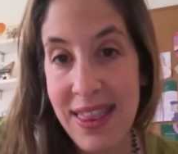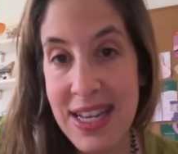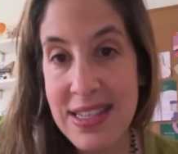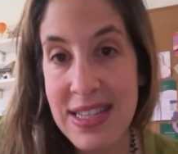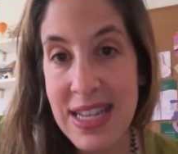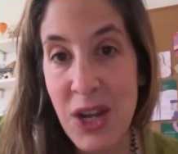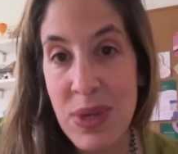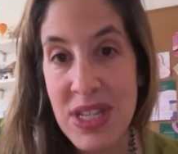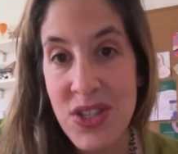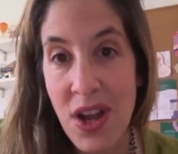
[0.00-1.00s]
this and
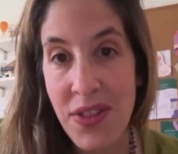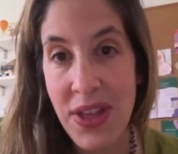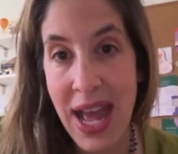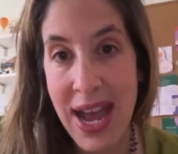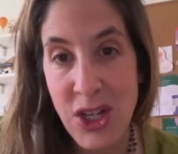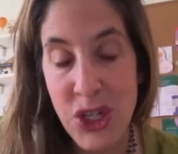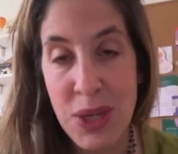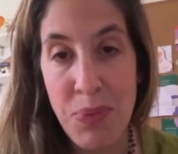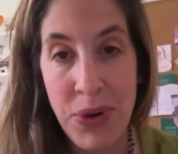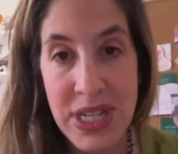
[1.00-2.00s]
we saw that actually
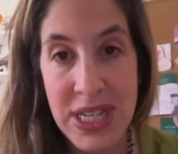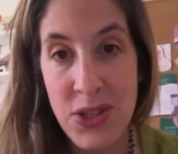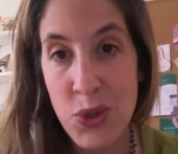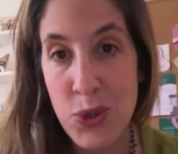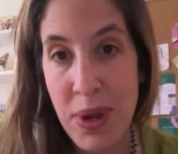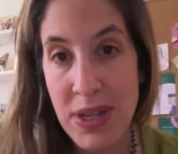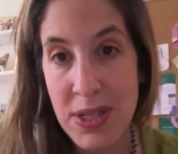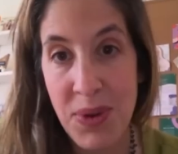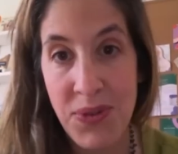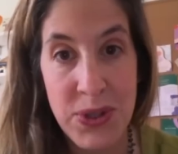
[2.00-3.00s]
protein's
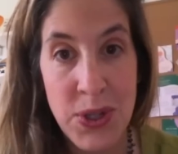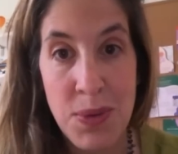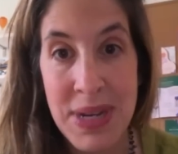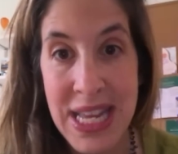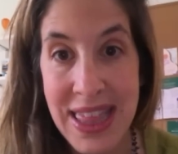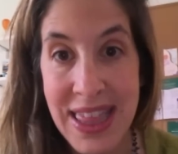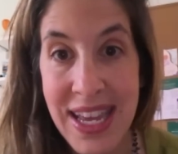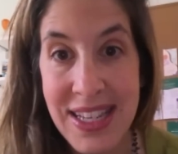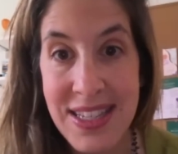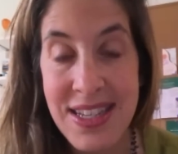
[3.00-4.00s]
responsible for so many
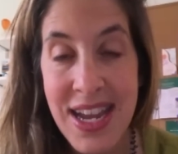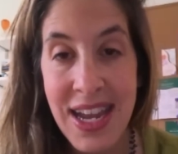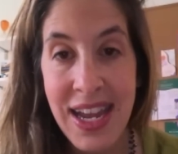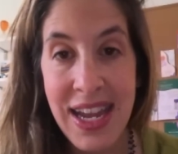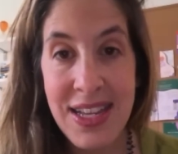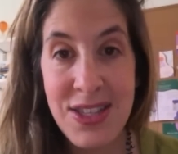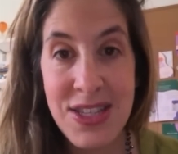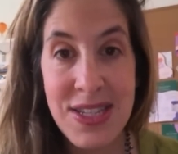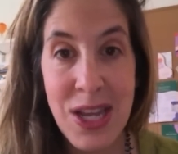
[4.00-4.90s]
things. It's